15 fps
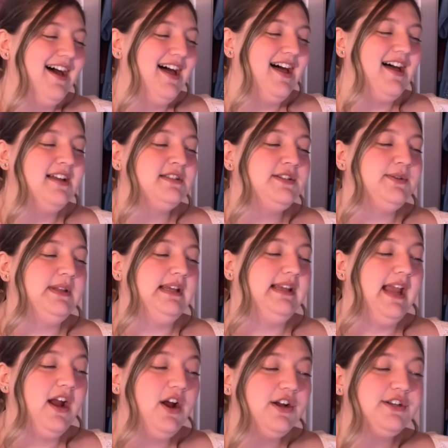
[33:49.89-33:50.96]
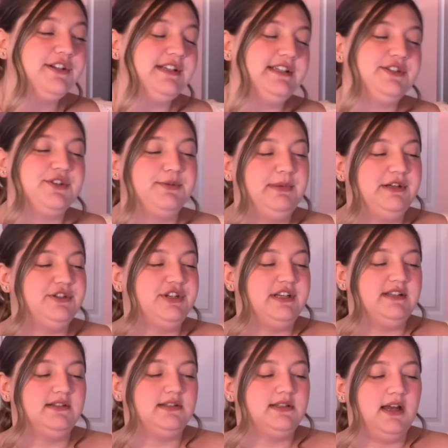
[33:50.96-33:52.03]
on to the character
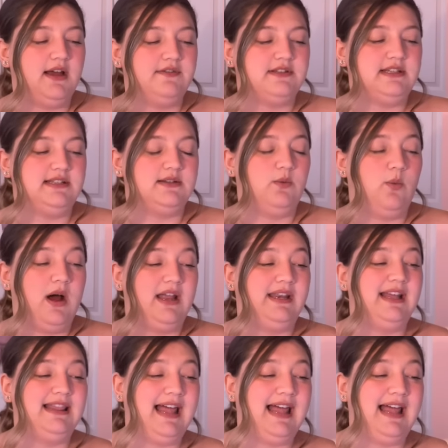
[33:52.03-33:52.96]
distributions of season 1.